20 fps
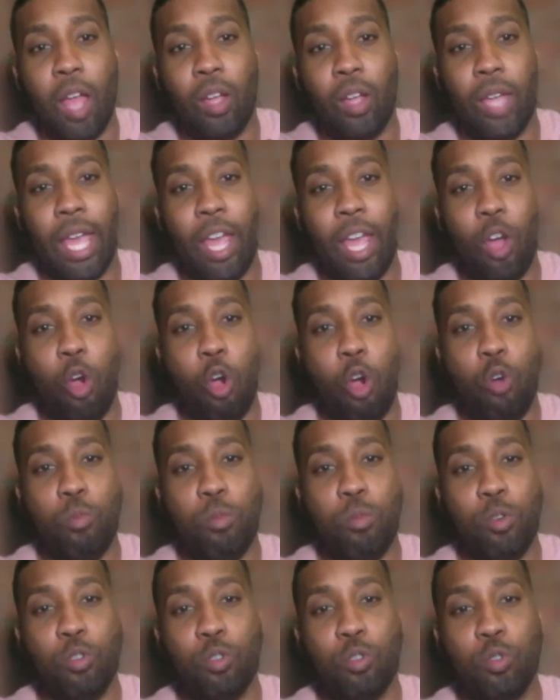Okay,
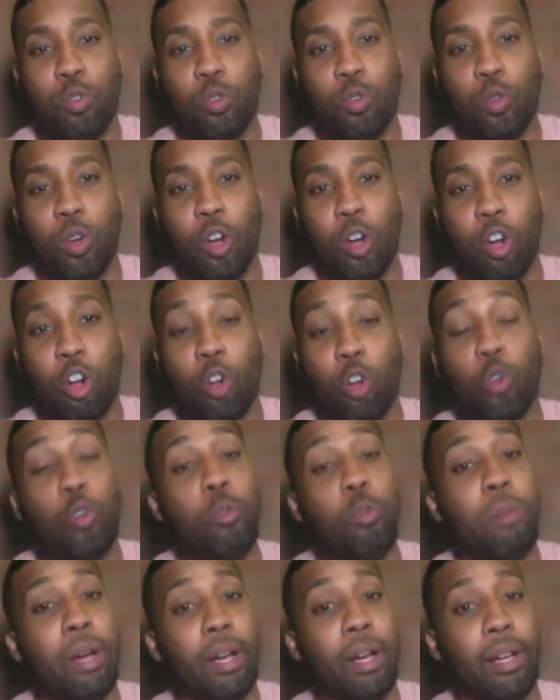
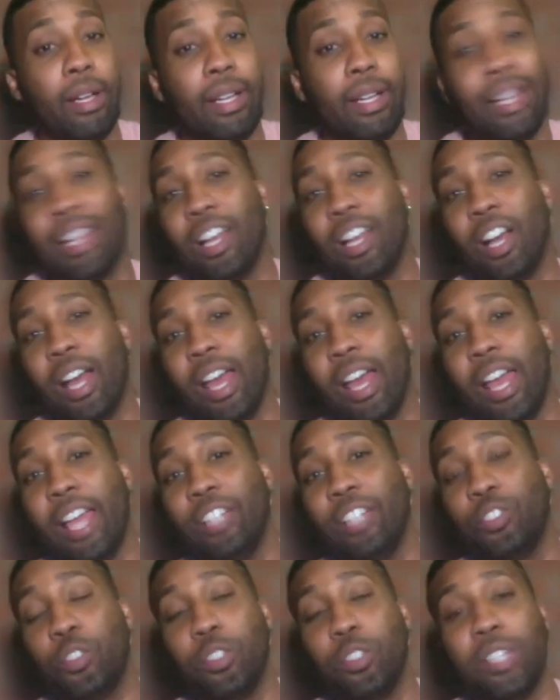Uma
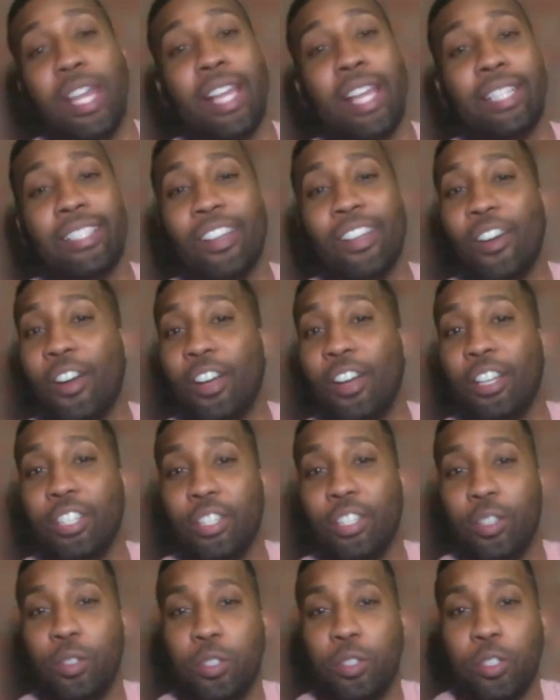Antoinette
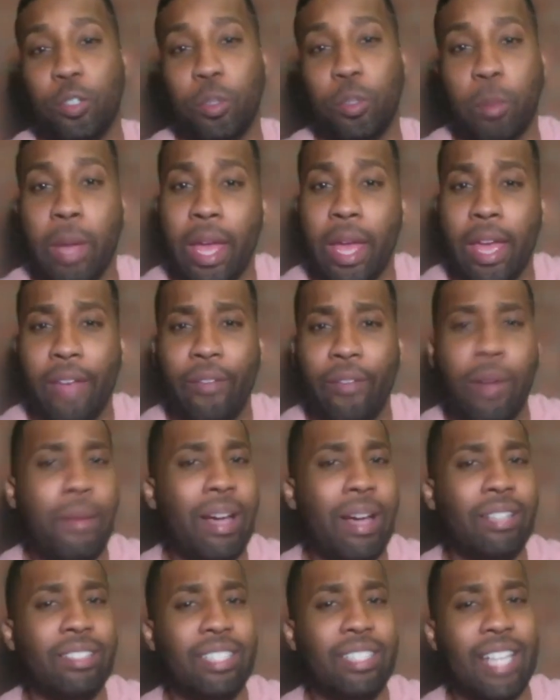on YouTube. If
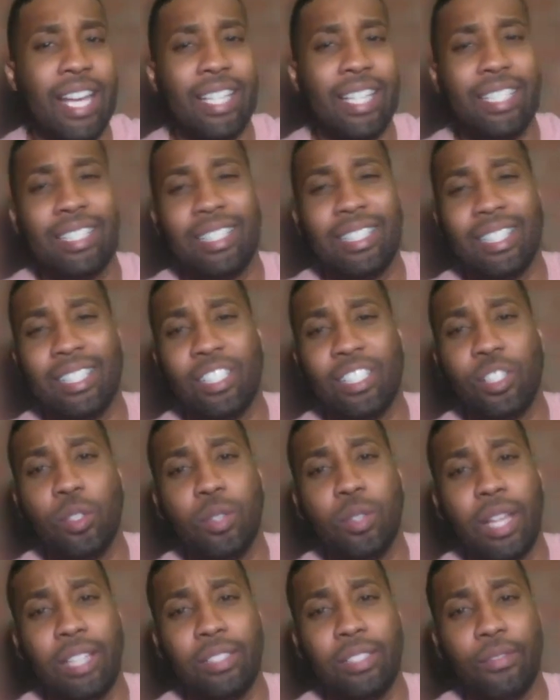I'm out of status
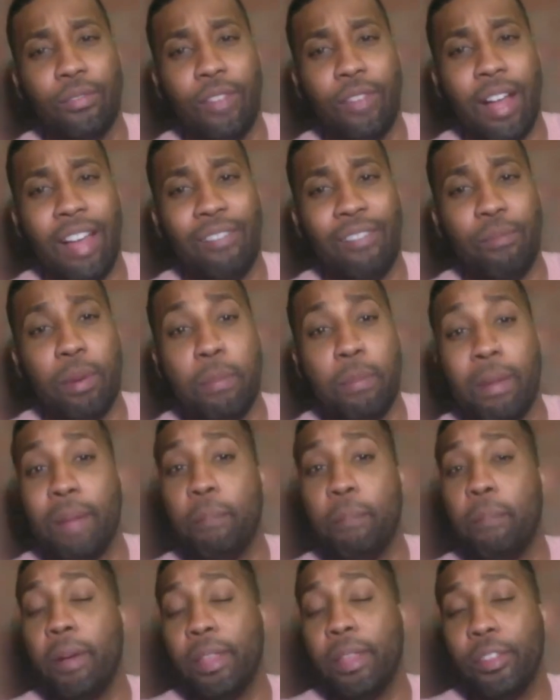since 2005, but
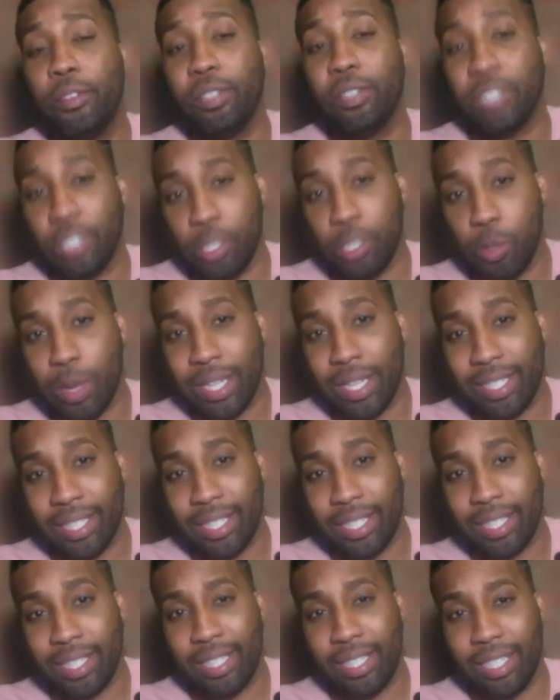my mother is a
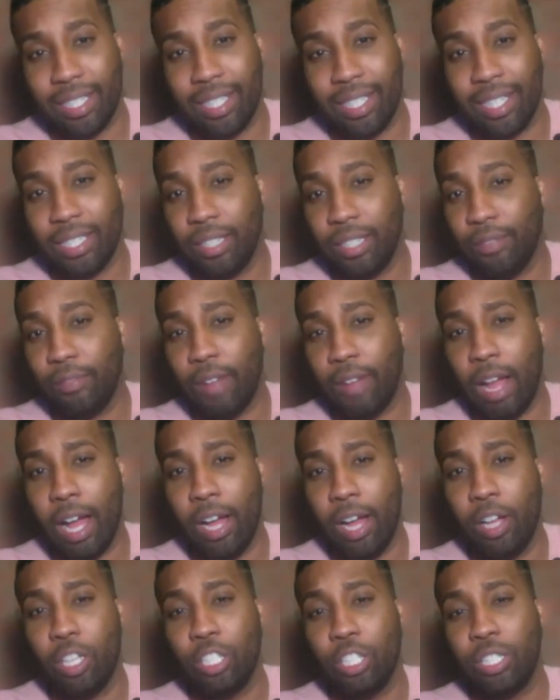U.S. citizen, can she
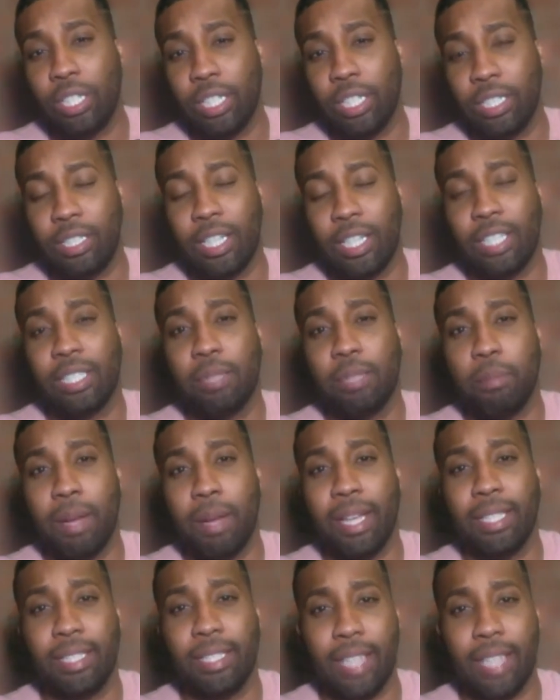file to adjust my